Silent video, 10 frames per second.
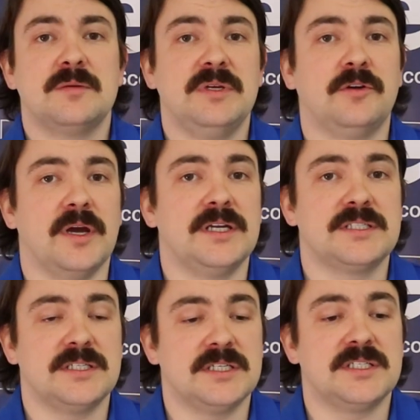can be great
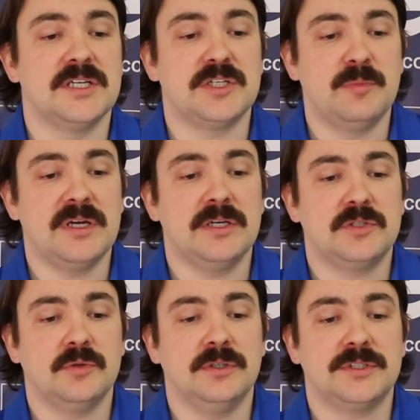as a
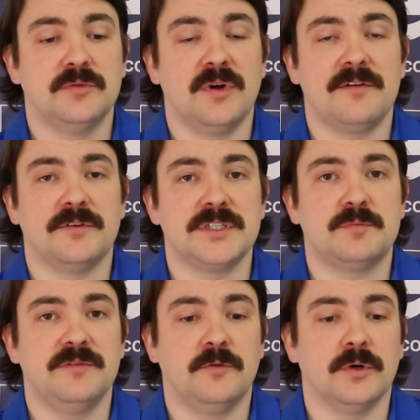decision-making tool to reference
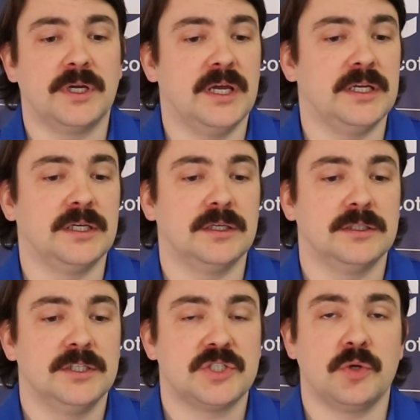before getting
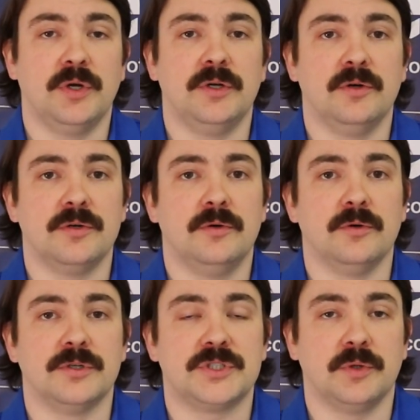soil
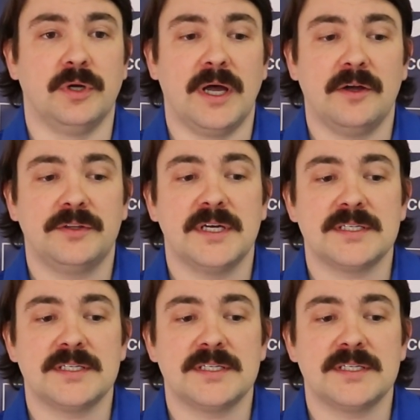or soil health